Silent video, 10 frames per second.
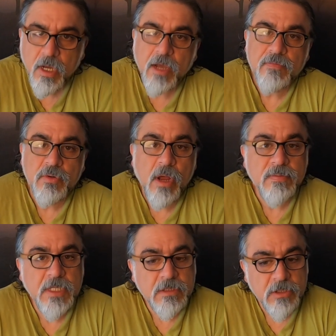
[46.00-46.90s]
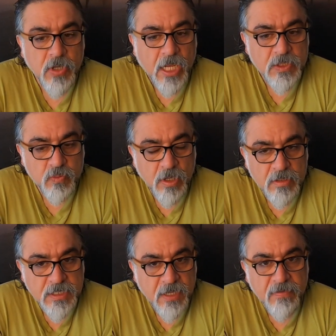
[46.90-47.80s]
I have crop sensor as
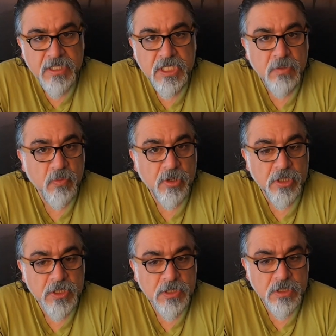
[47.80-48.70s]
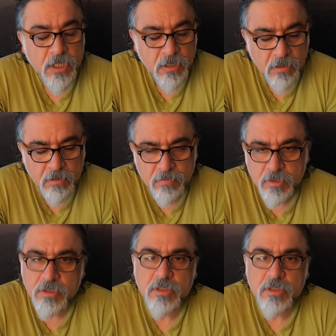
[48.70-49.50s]
well, 7D Mark II,